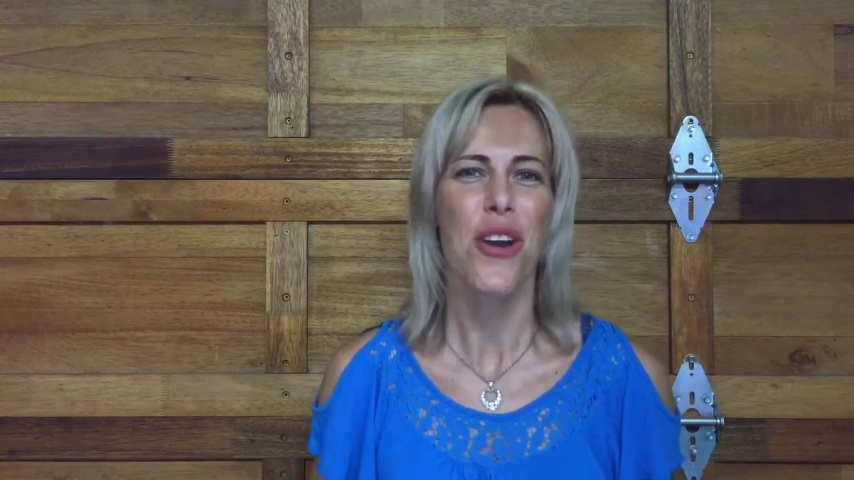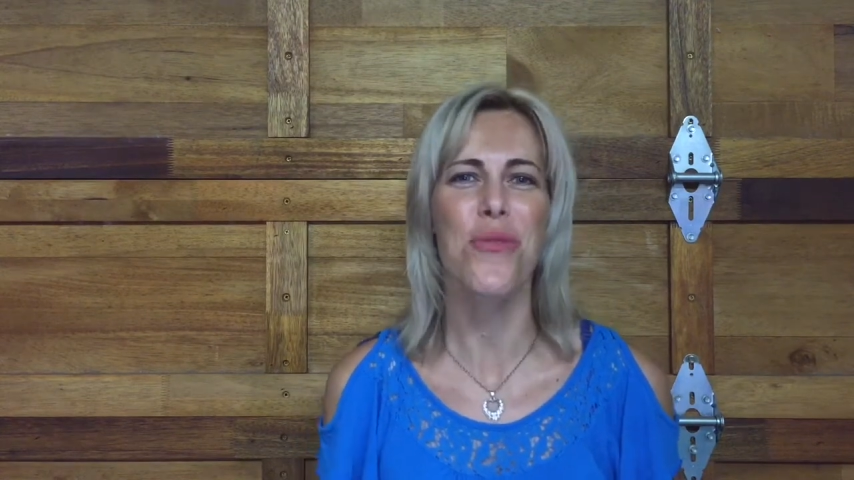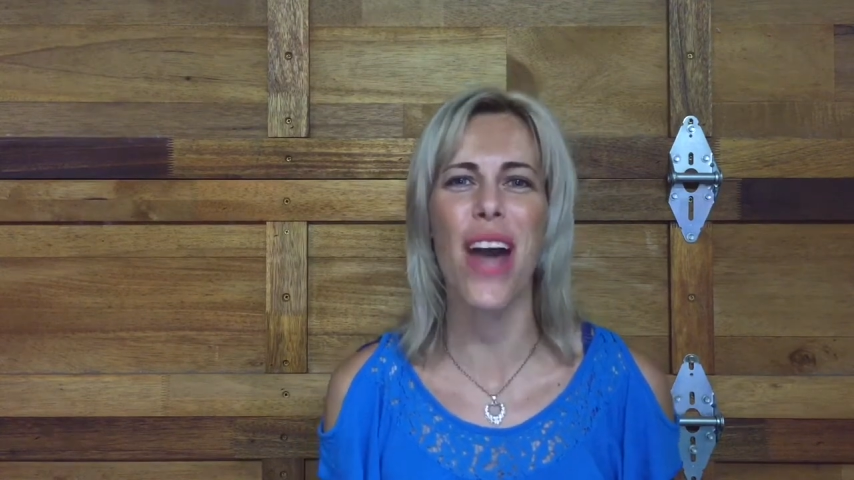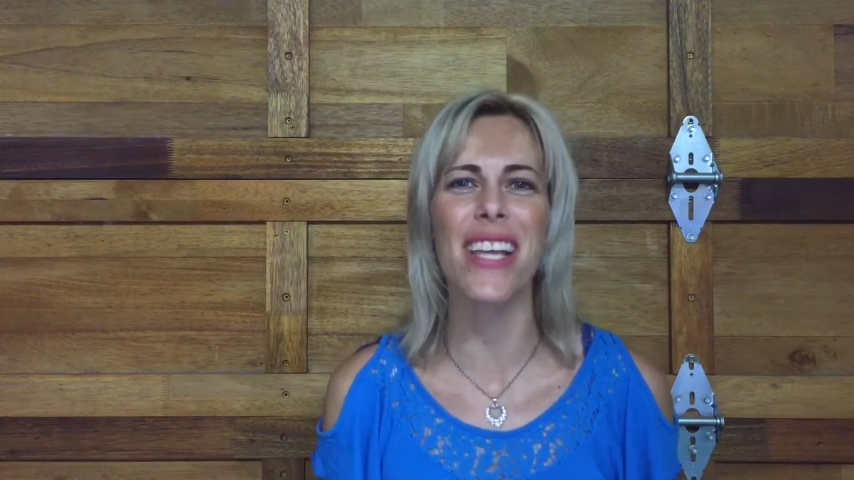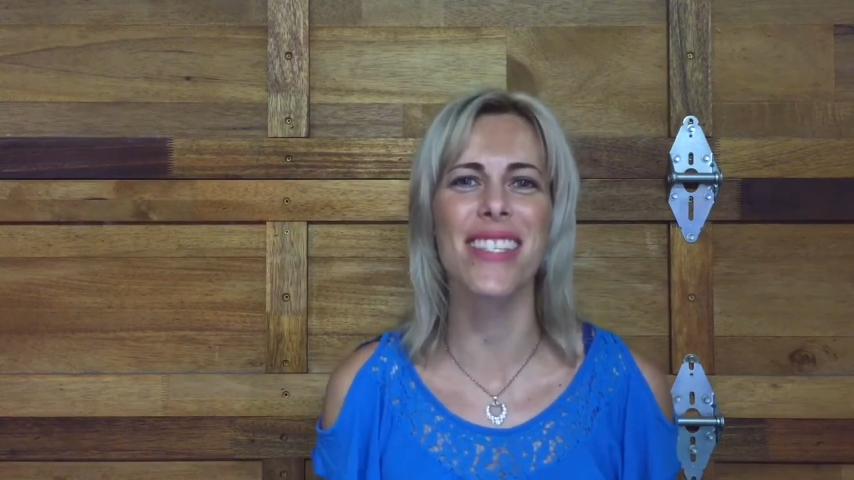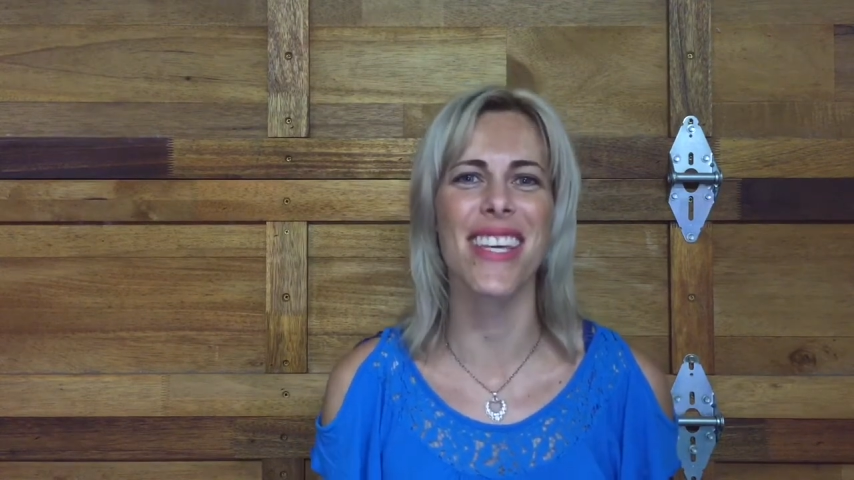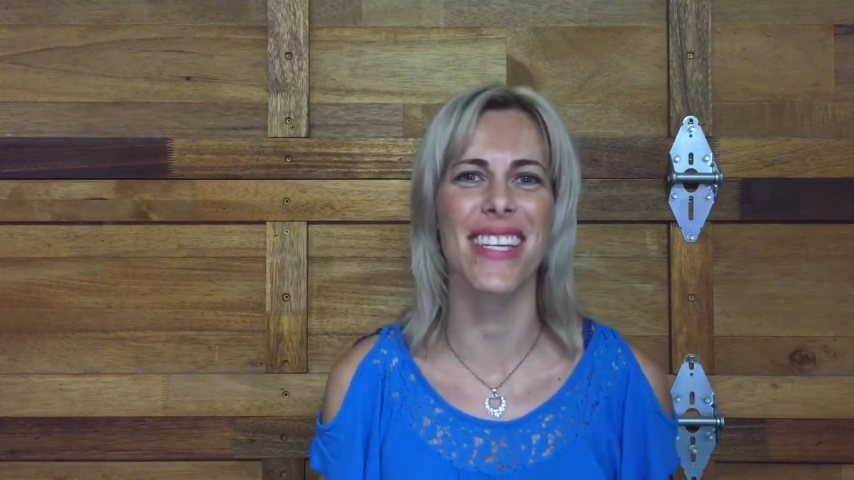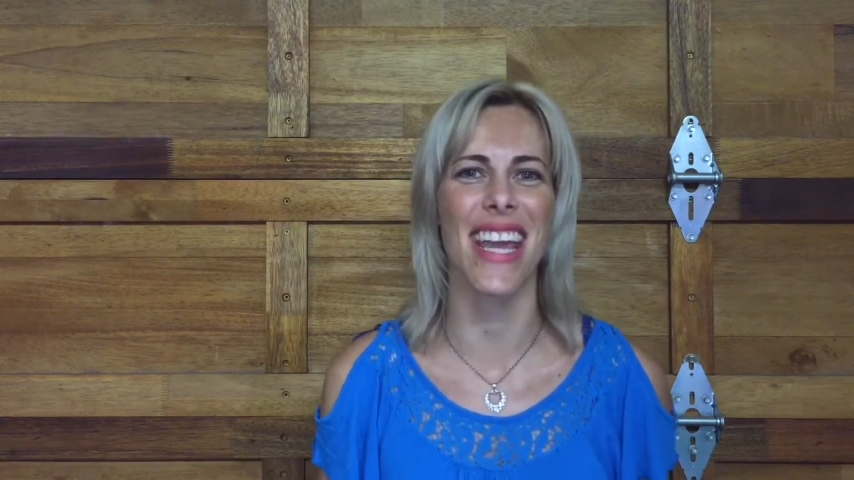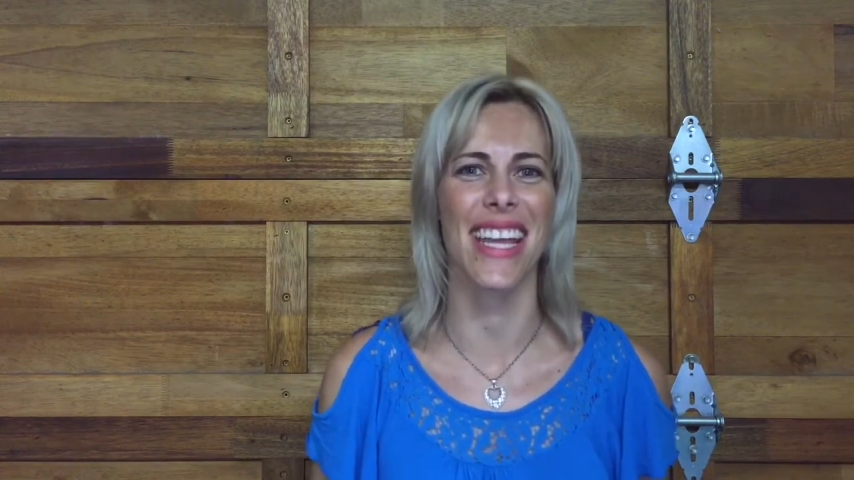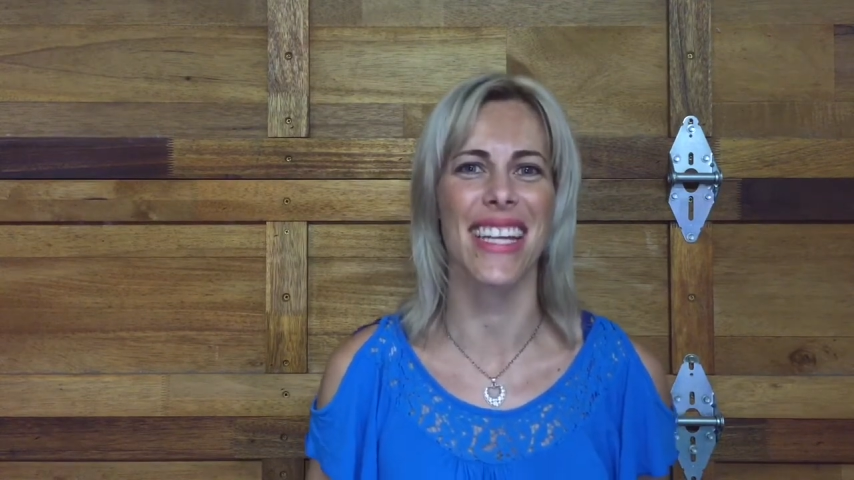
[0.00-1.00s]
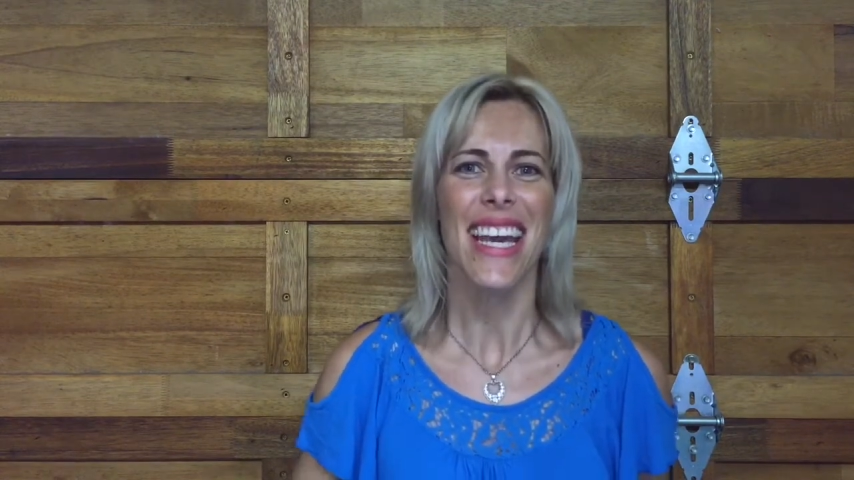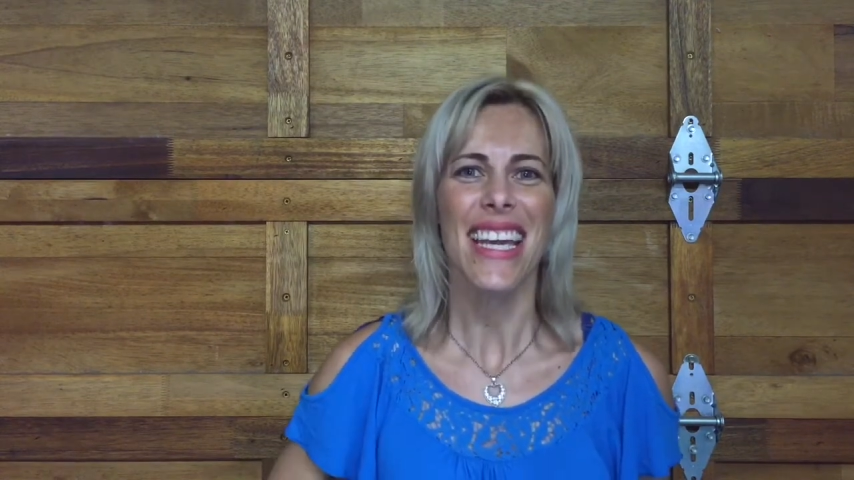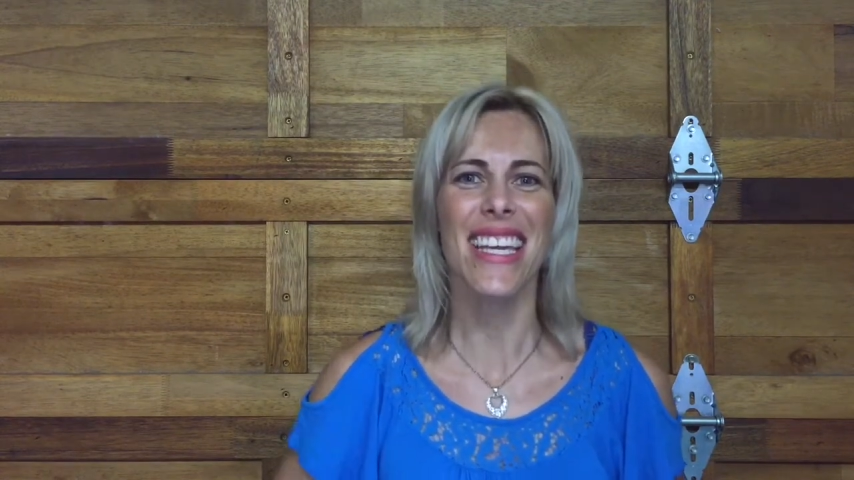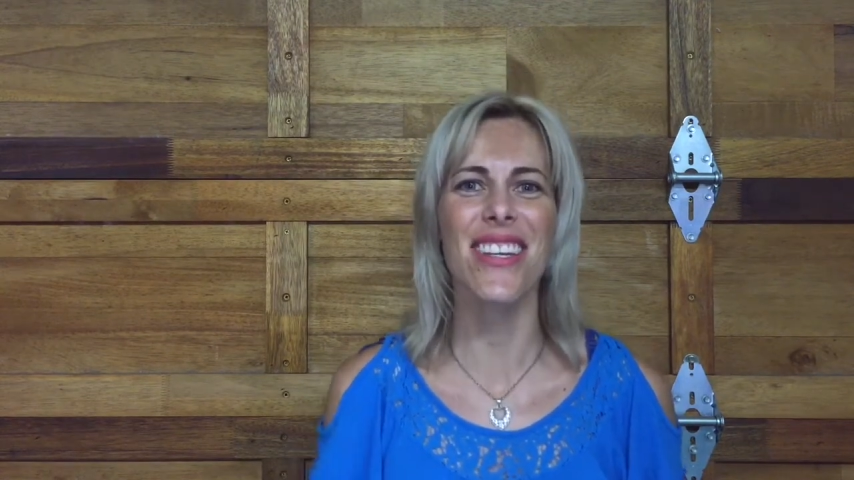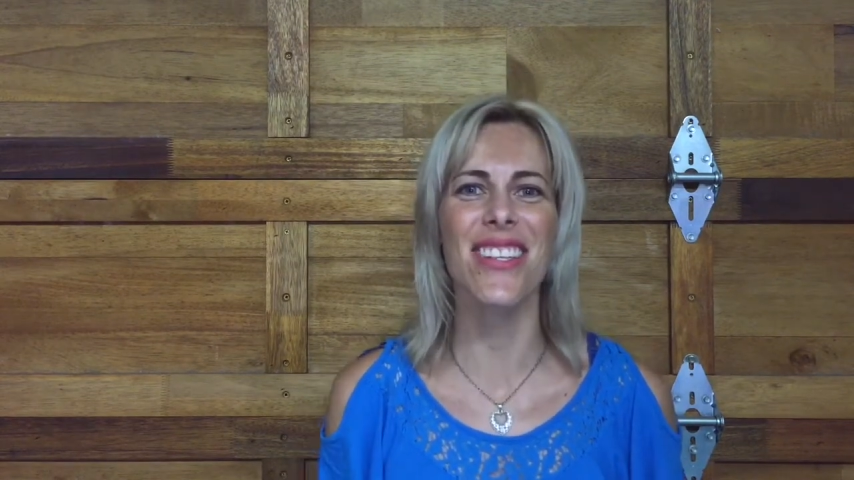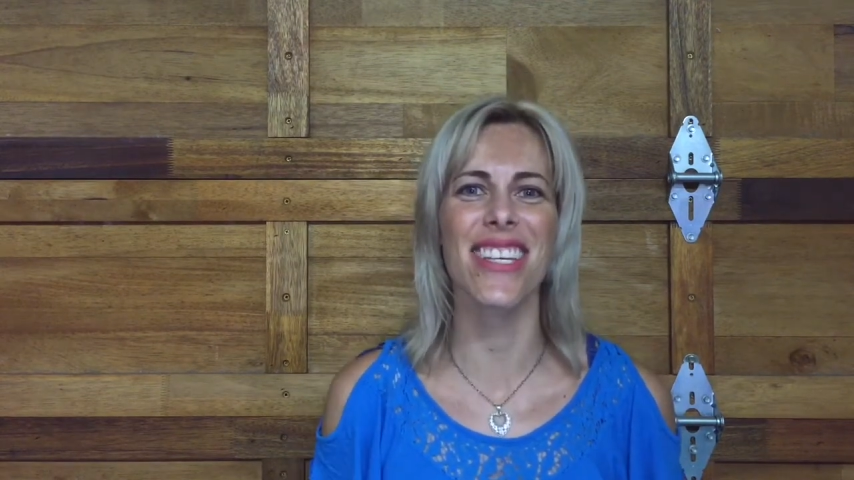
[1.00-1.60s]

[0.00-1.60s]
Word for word: raise the dead, heal